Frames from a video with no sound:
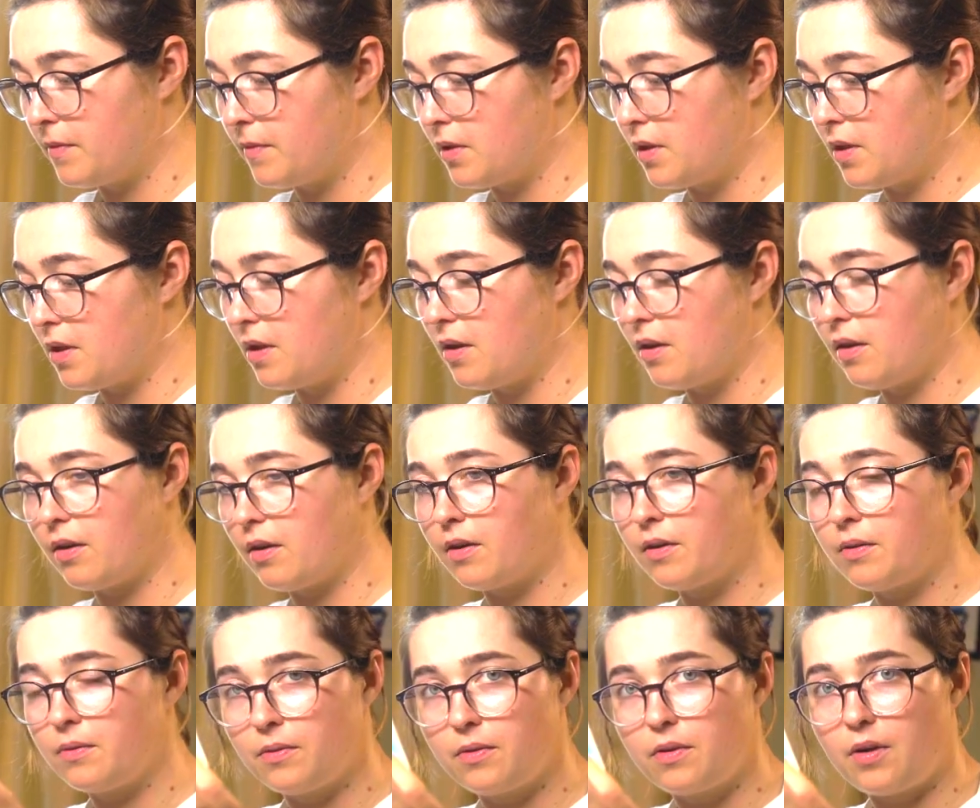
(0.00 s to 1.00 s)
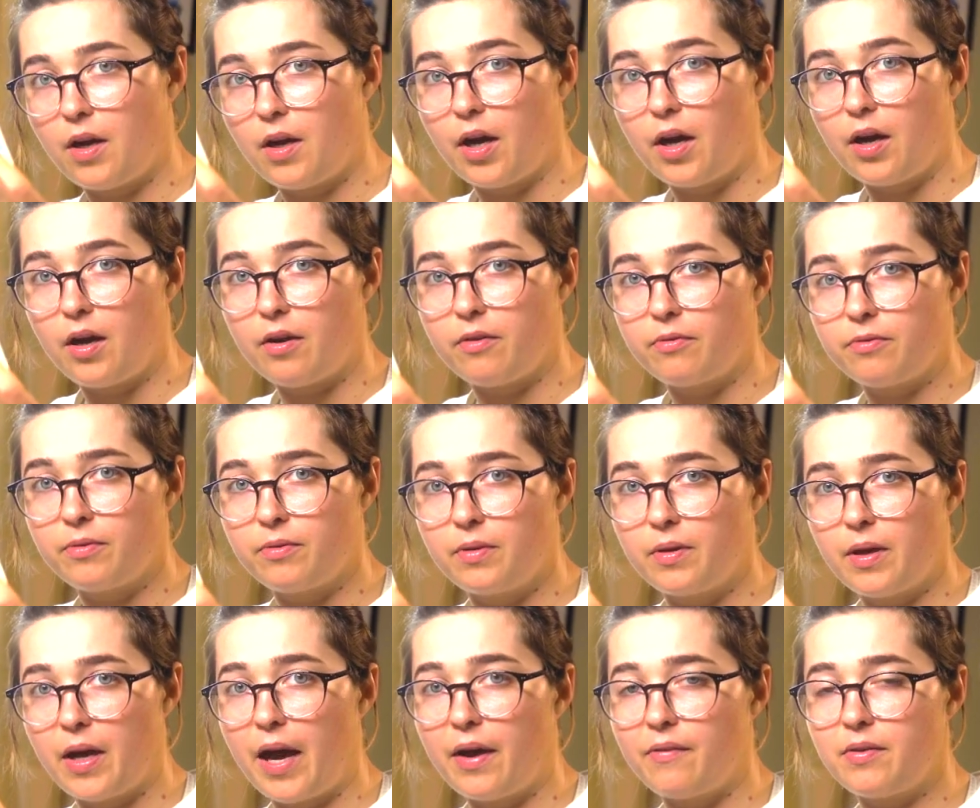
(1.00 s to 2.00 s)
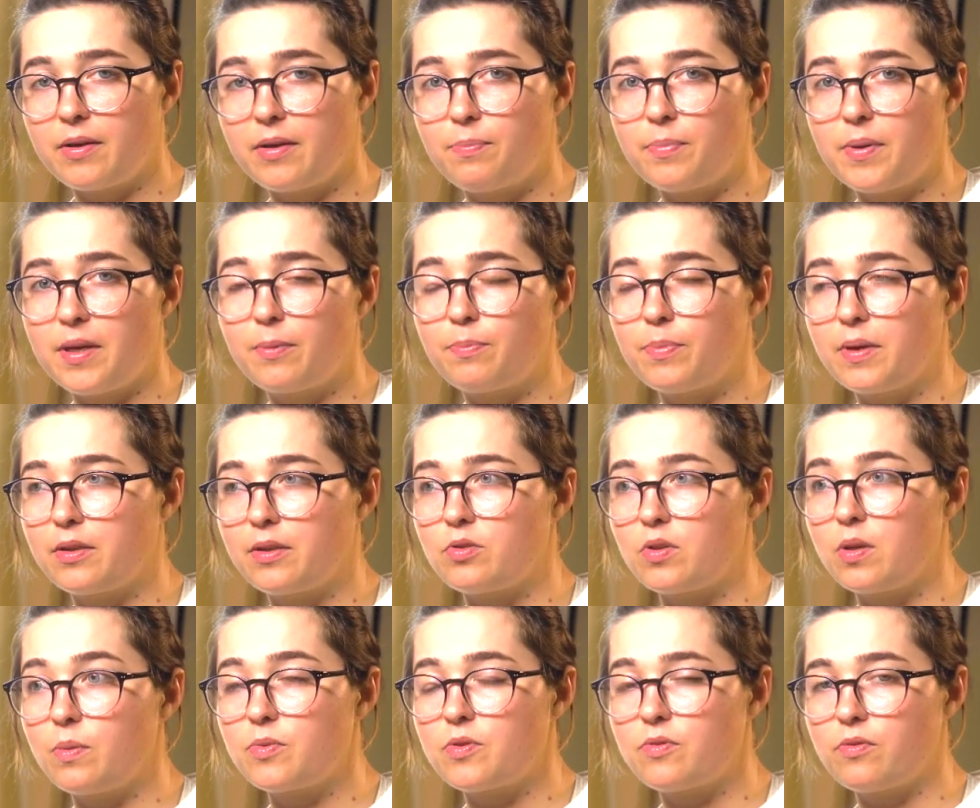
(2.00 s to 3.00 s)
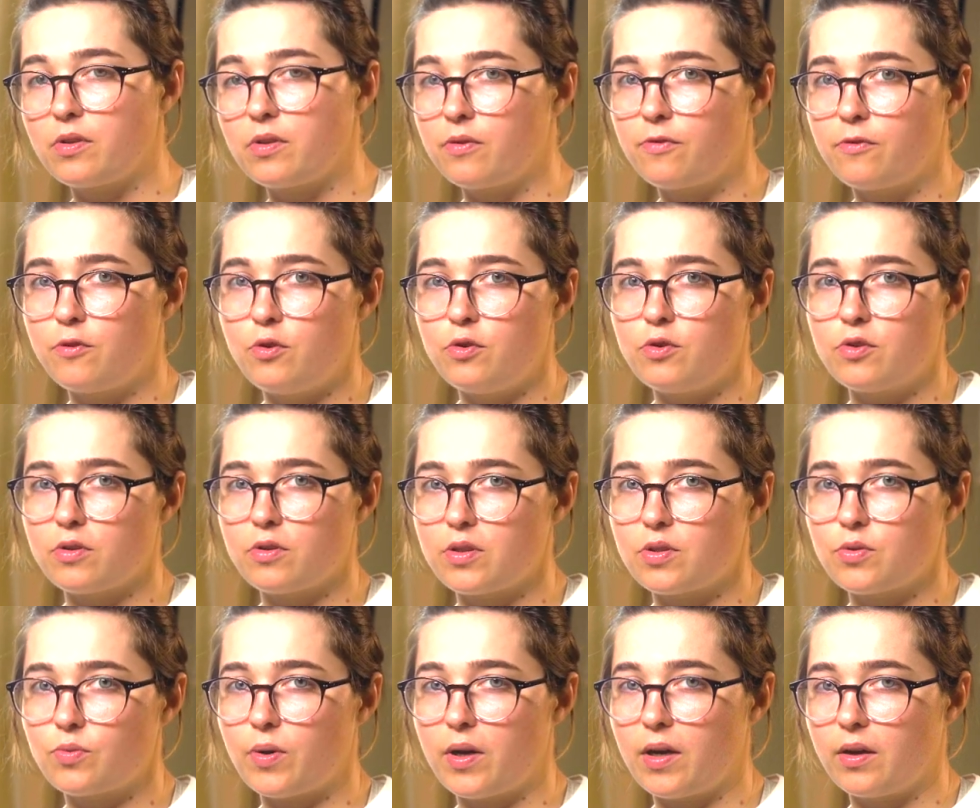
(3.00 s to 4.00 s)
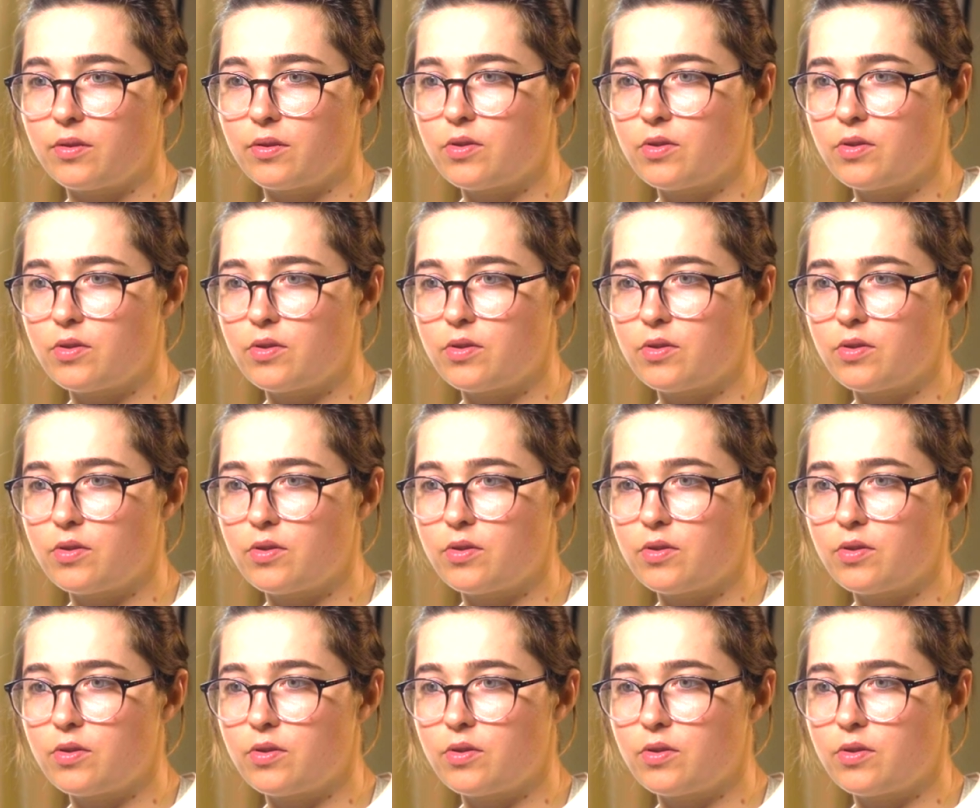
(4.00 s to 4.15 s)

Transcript: here of having big, big dreams for the future as well.